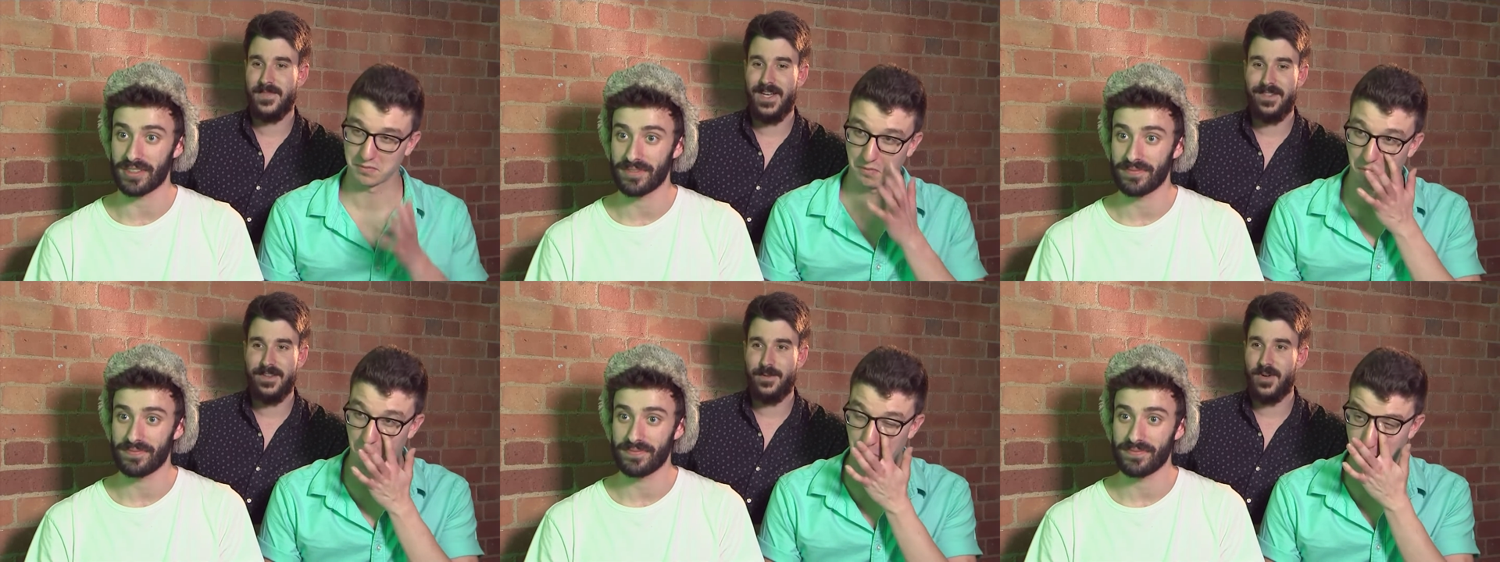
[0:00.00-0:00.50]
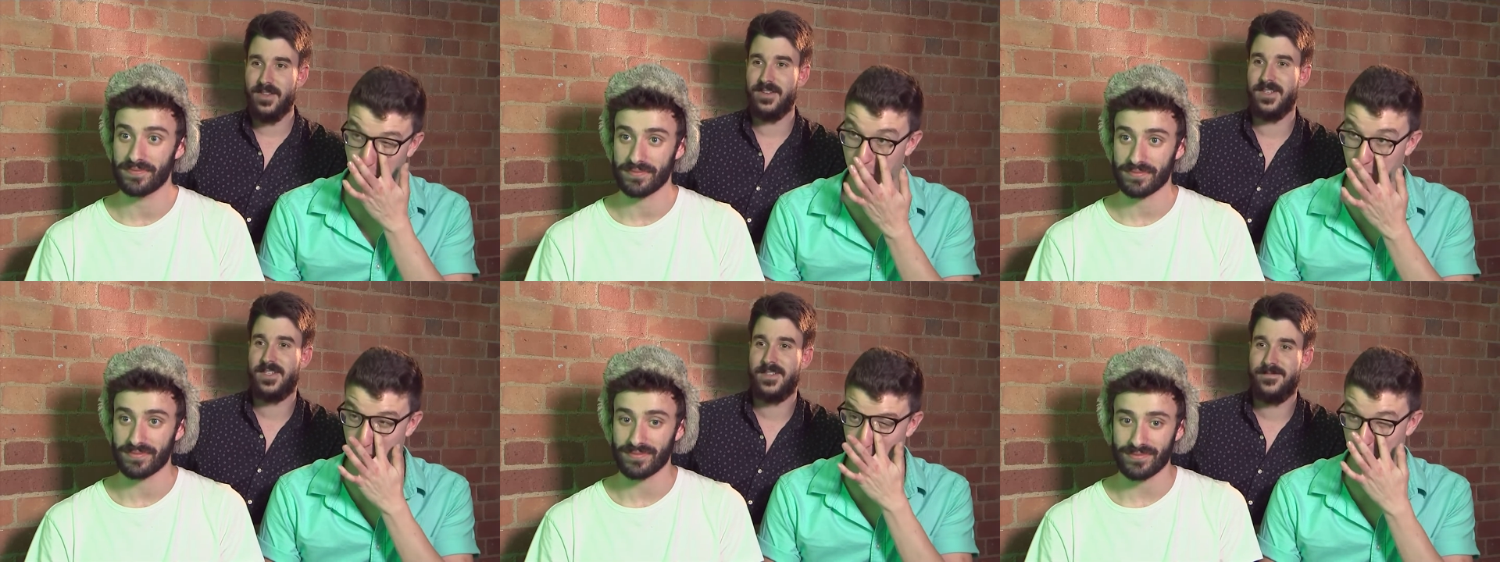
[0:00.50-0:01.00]
Speaker 1: And they're
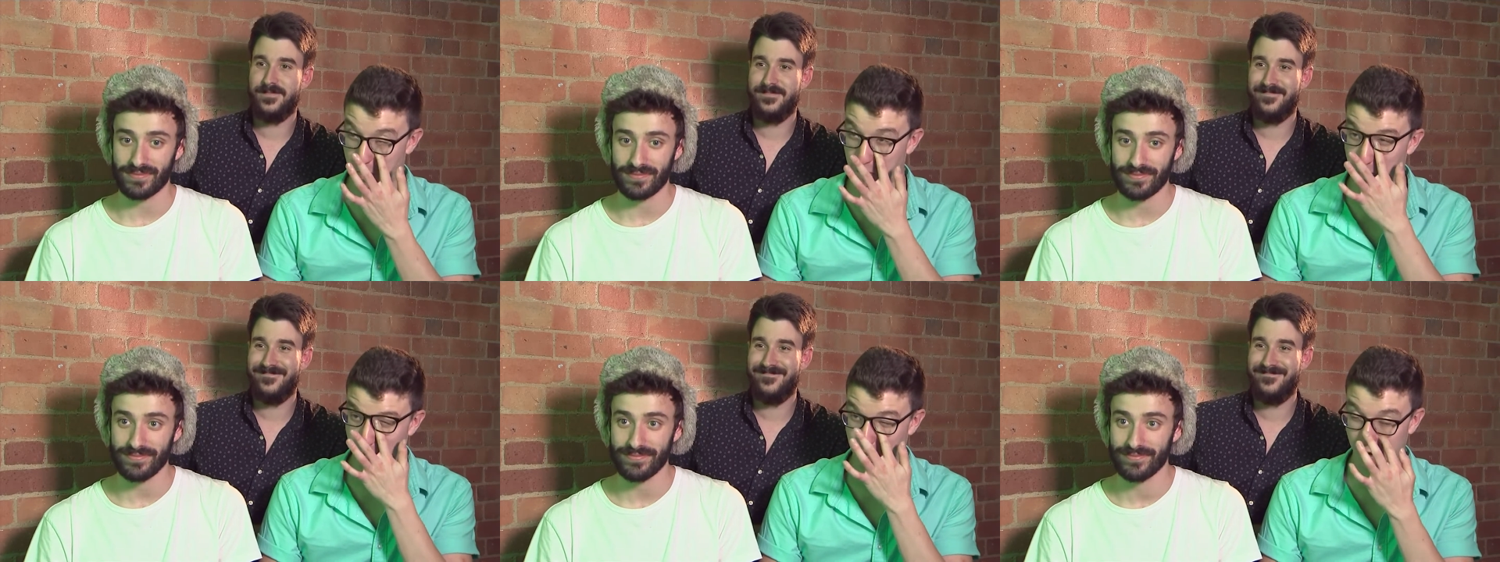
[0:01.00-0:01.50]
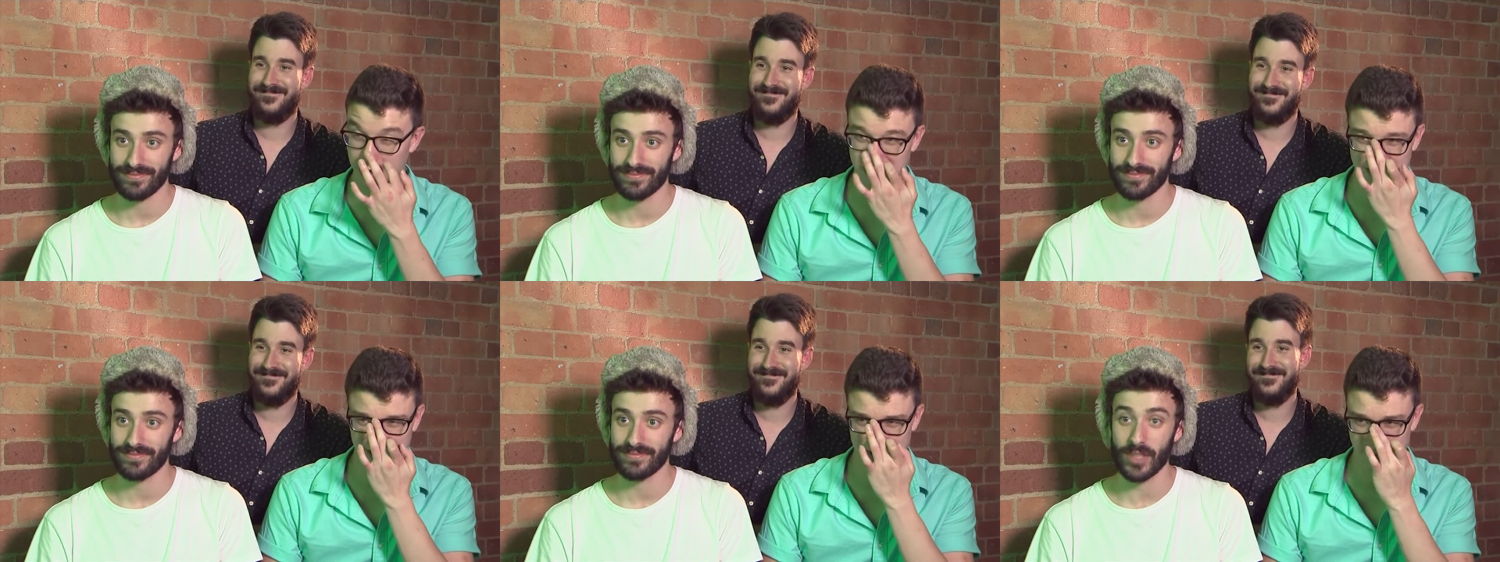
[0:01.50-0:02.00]
brothers. Oh yeah,
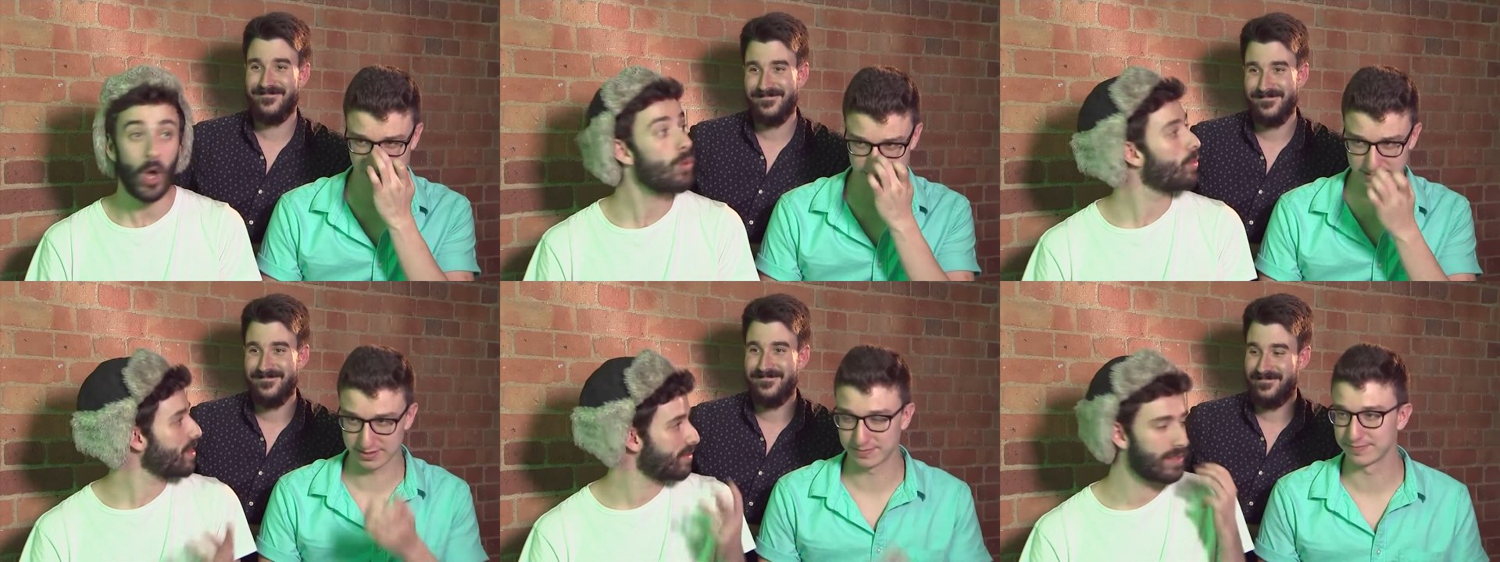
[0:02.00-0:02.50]
they are brothers. Oh right,